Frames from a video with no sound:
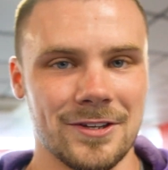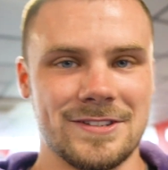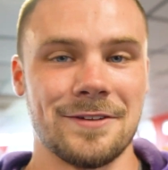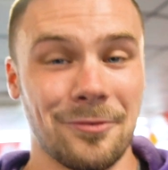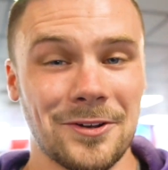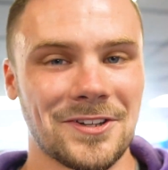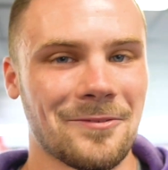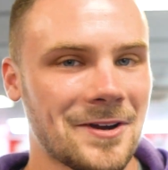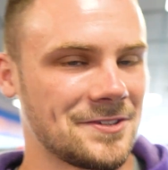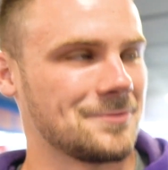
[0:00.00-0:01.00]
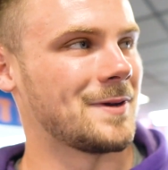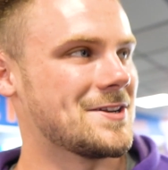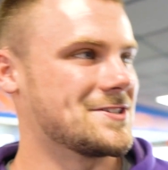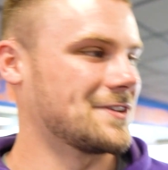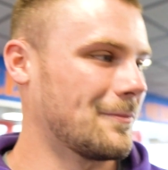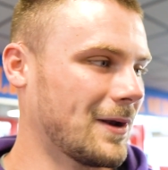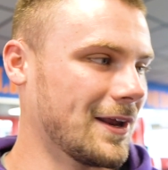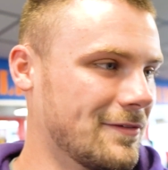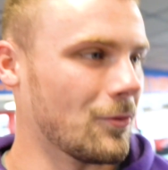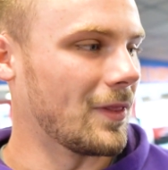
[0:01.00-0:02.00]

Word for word: the difference that it makes to your bench is unbelievable.